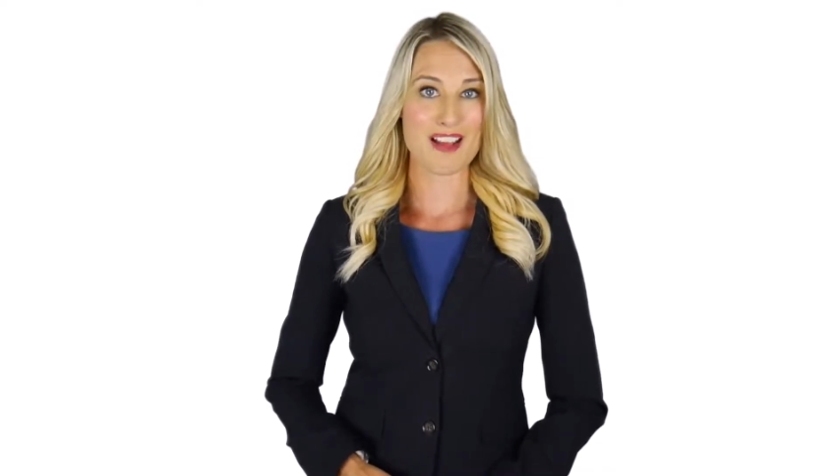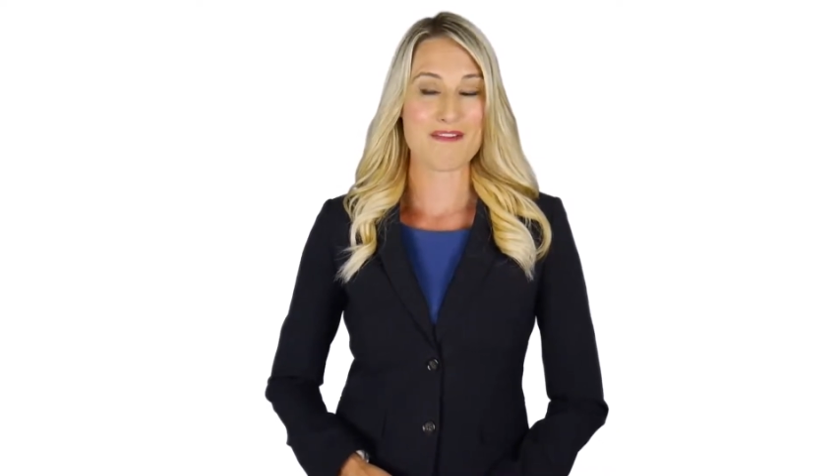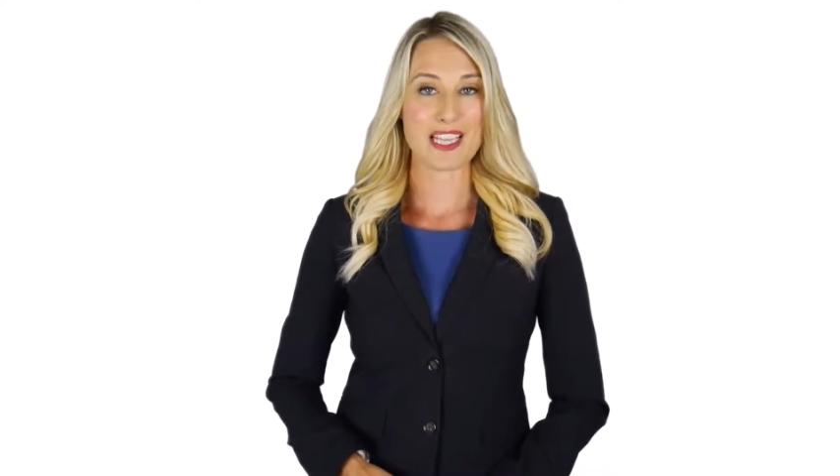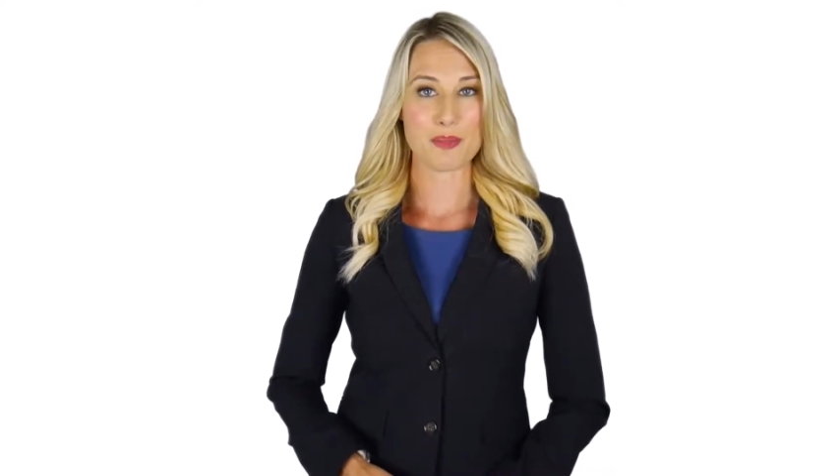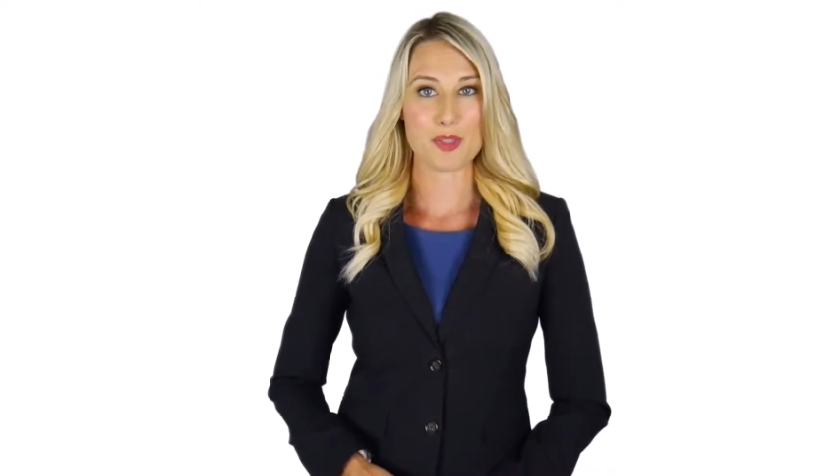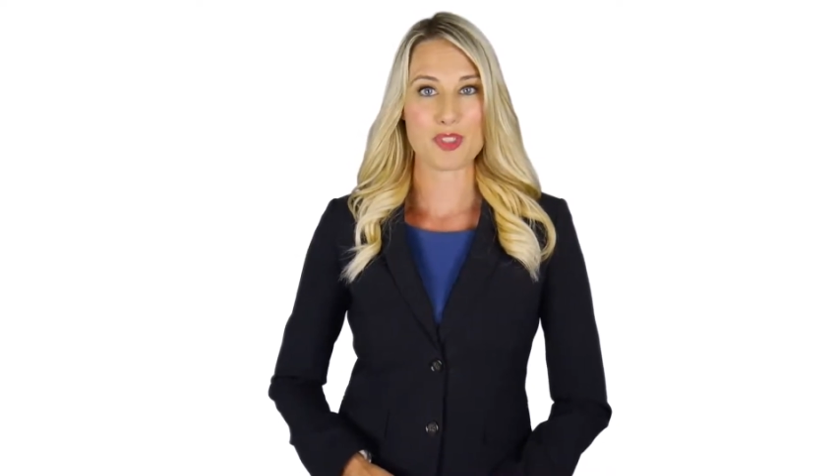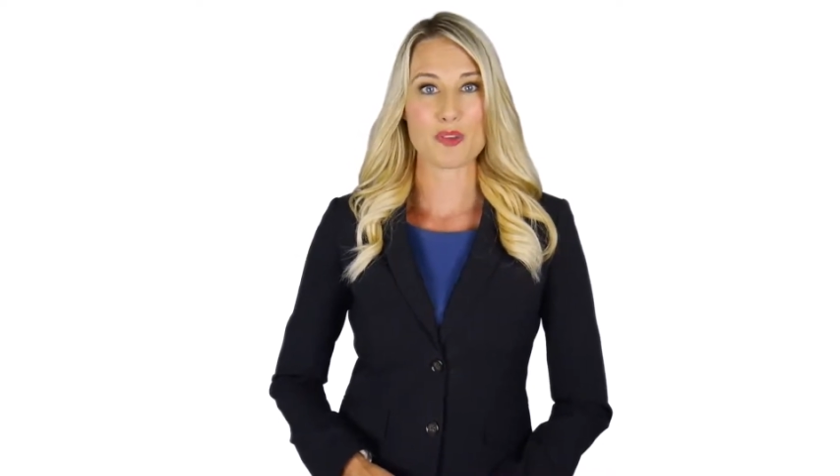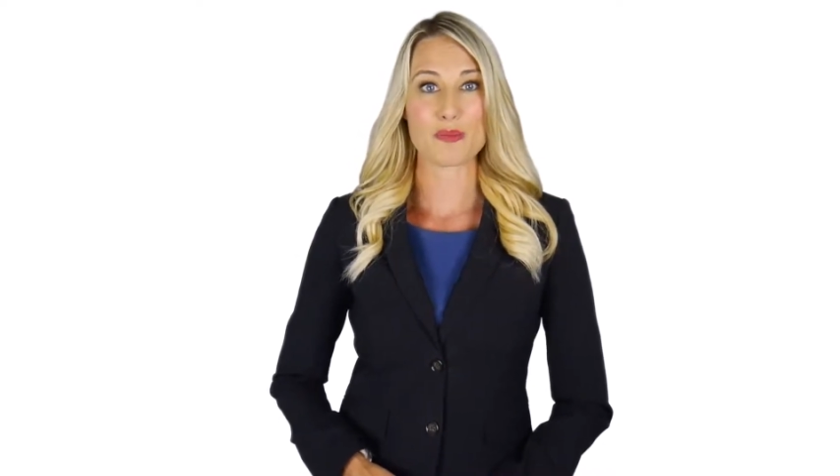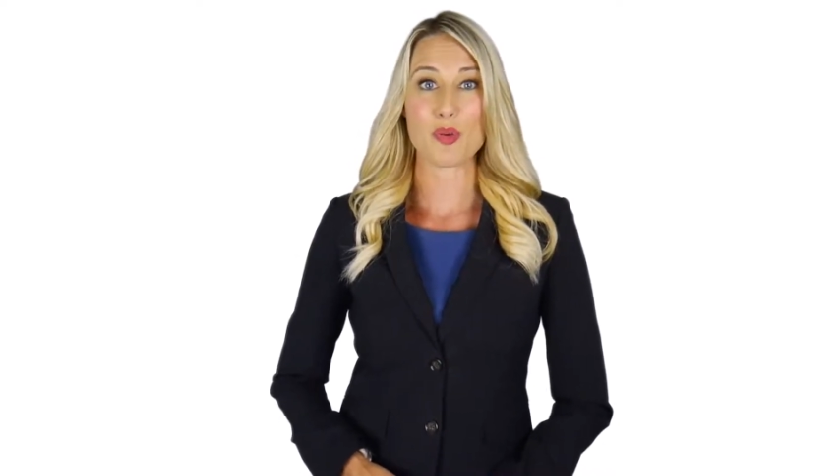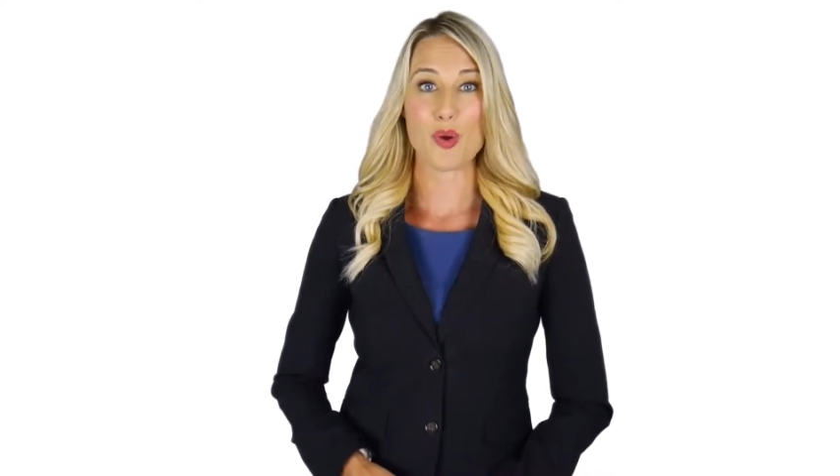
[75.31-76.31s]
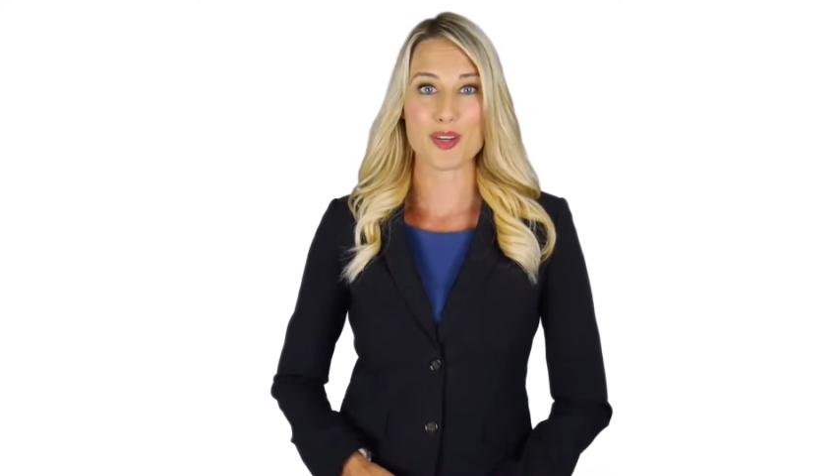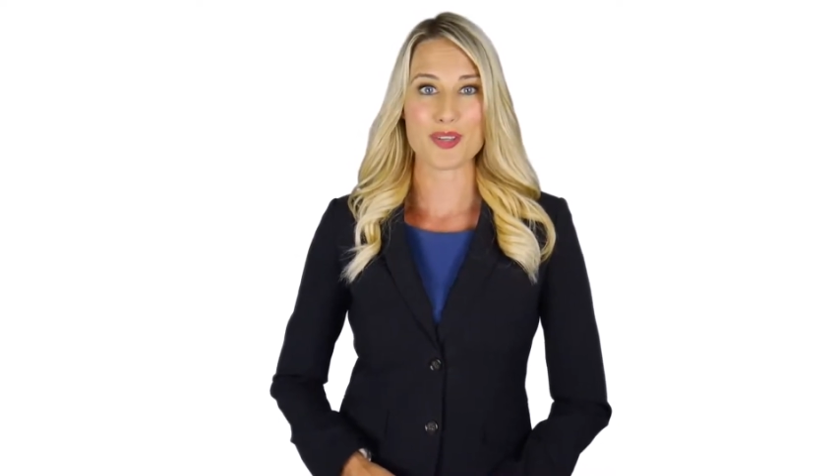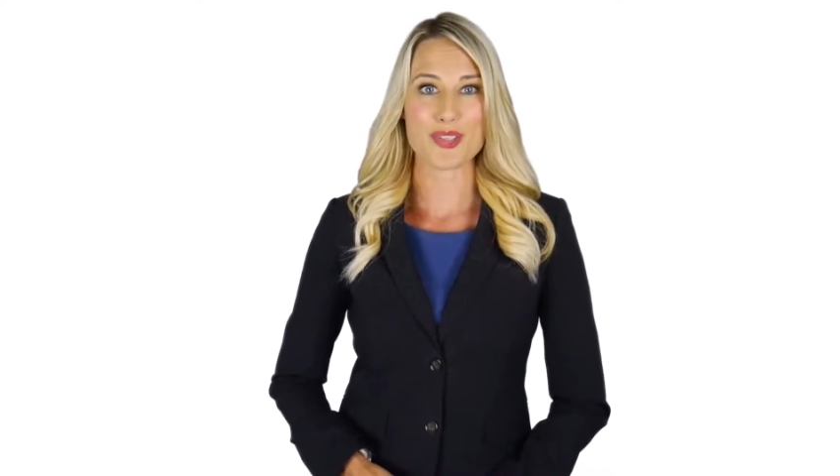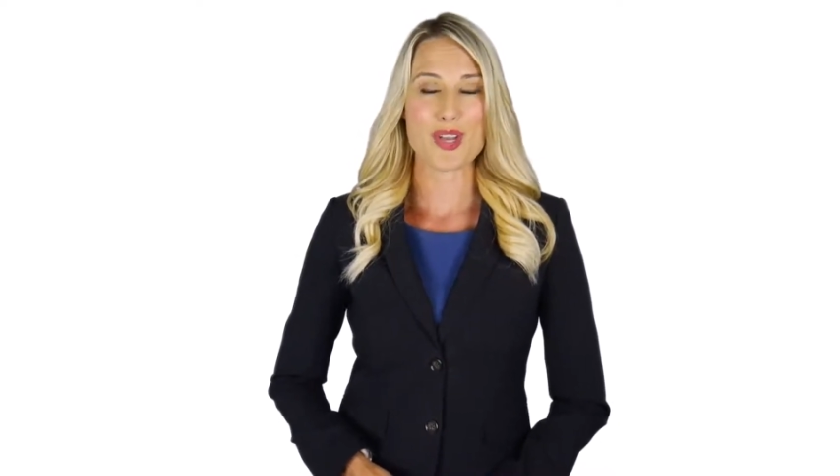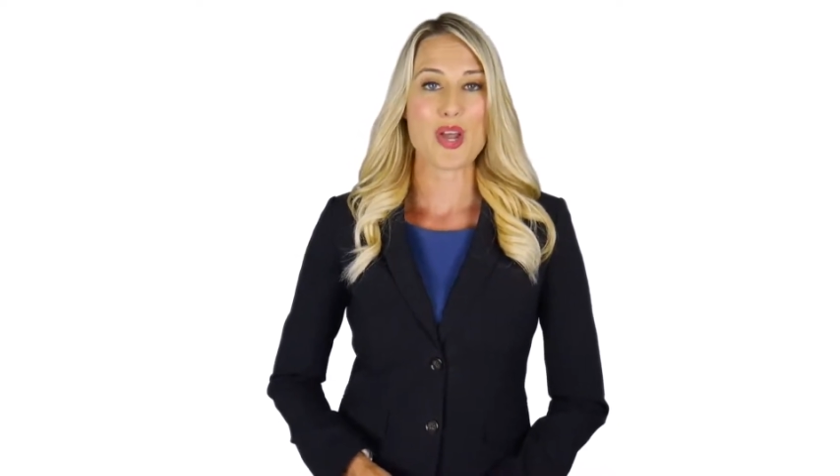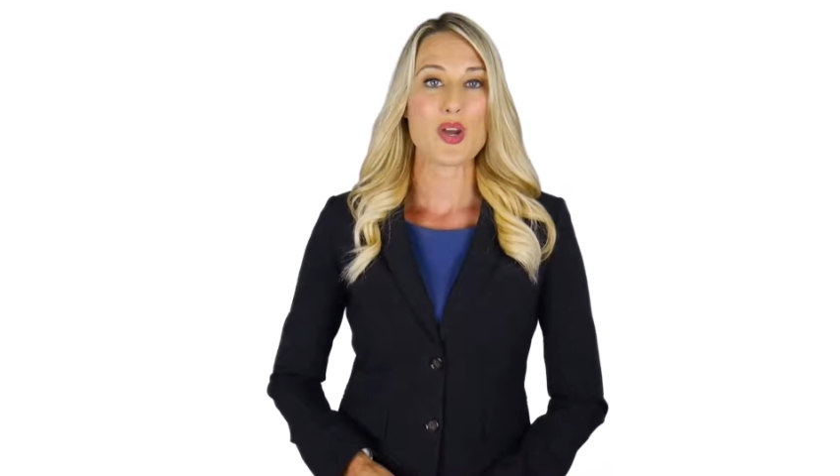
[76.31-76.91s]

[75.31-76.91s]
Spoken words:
available to employers